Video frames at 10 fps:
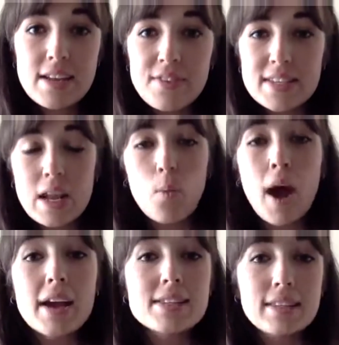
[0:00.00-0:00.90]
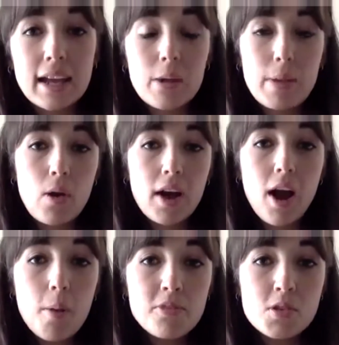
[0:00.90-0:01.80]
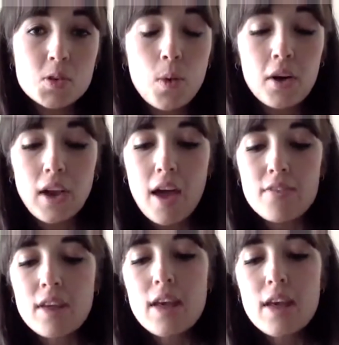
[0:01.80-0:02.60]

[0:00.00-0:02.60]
If there's any wax, and that can be quite harmful to wildlife.